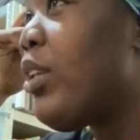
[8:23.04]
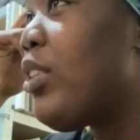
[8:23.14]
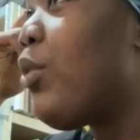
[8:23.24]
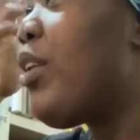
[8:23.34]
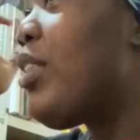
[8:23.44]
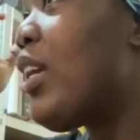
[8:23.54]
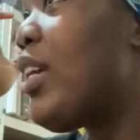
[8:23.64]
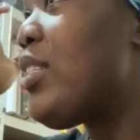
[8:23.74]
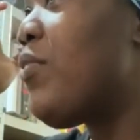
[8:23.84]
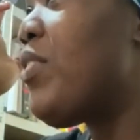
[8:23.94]
The only thing
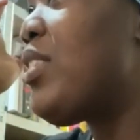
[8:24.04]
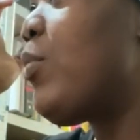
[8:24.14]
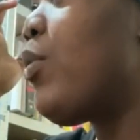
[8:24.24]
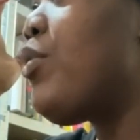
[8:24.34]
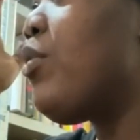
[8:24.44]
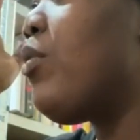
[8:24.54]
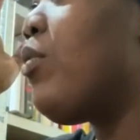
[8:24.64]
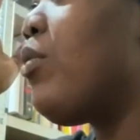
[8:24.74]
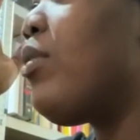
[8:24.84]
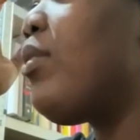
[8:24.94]
is, obviously, when
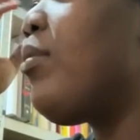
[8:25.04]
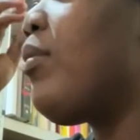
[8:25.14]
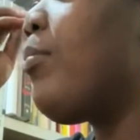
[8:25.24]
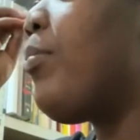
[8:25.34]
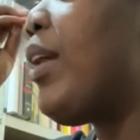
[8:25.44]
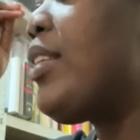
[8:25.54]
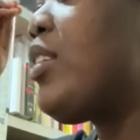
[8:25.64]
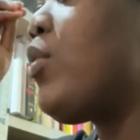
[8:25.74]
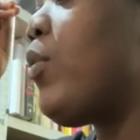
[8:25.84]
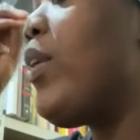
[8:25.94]
you're
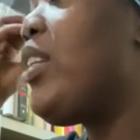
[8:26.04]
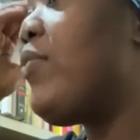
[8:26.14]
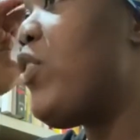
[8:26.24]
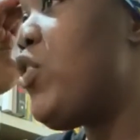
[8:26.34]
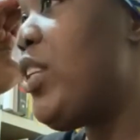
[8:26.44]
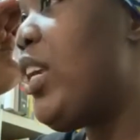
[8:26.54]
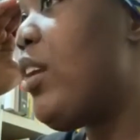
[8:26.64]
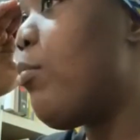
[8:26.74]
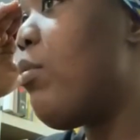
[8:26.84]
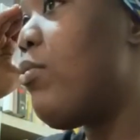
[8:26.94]
plaiting your hair
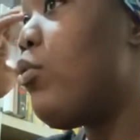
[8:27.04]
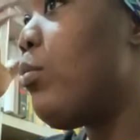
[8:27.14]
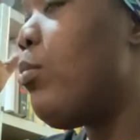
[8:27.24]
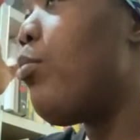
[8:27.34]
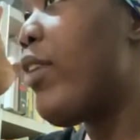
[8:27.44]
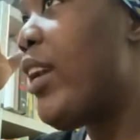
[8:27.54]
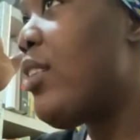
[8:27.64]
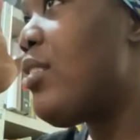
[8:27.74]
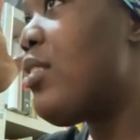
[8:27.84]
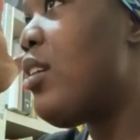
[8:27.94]
individually with normal
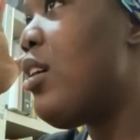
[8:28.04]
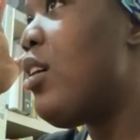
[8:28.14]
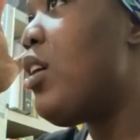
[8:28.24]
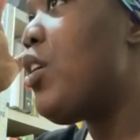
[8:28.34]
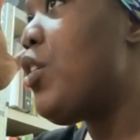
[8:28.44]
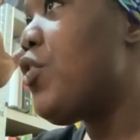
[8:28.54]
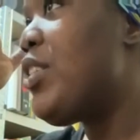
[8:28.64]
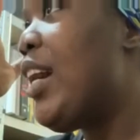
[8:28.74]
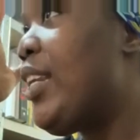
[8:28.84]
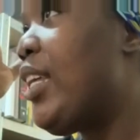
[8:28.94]
braids, you're
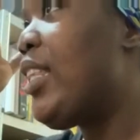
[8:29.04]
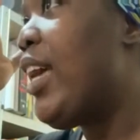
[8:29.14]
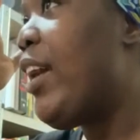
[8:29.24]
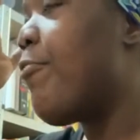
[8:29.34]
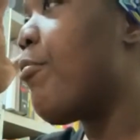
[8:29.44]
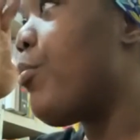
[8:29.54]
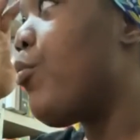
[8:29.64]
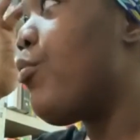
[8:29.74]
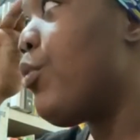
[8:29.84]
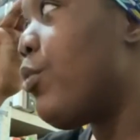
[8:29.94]
just adding the hair from the
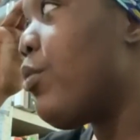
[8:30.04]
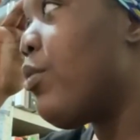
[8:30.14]
root.